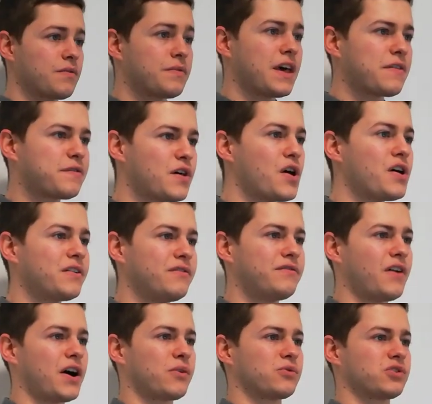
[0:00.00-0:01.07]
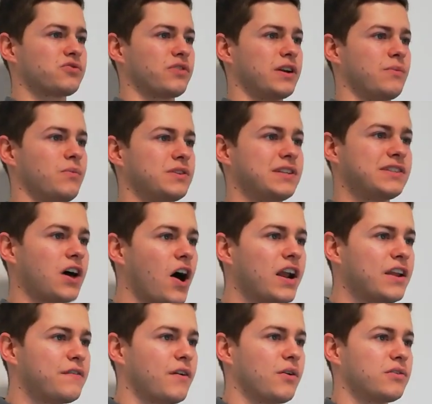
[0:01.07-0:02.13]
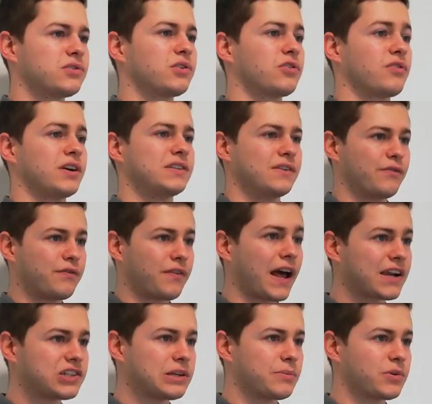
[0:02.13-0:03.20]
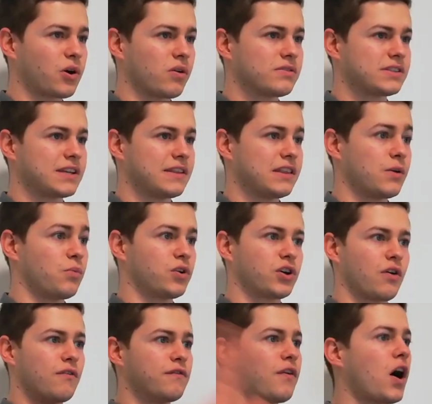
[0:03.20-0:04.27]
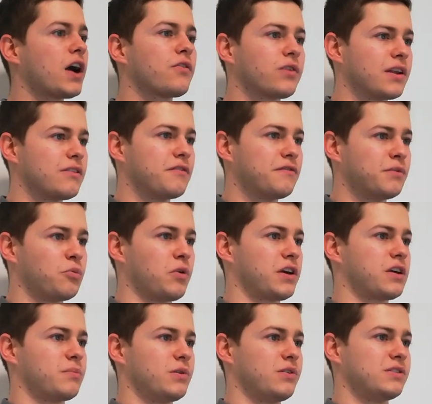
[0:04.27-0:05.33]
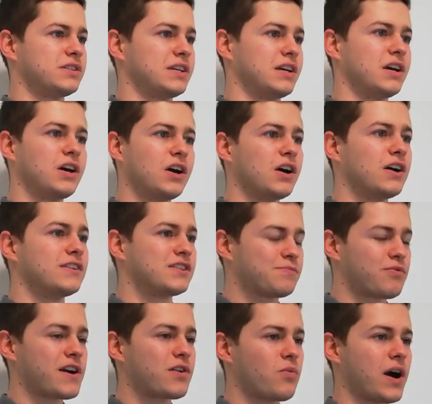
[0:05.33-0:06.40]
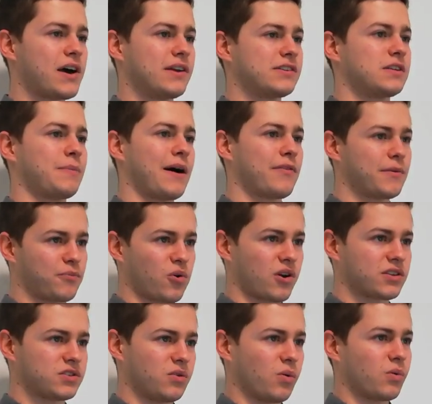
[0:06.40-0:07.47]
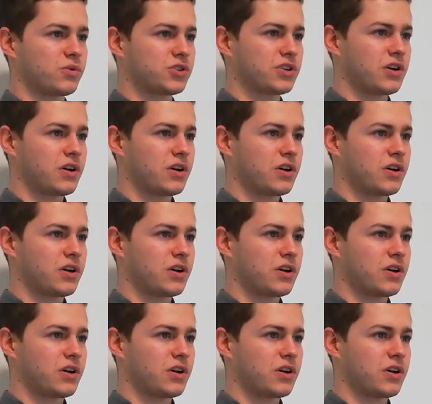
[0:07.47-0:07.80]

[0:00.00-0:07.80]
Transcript: Their third and final stream was entirely focused on creating flagship content that would go viral in the footballing community and spread awareness about the product launch.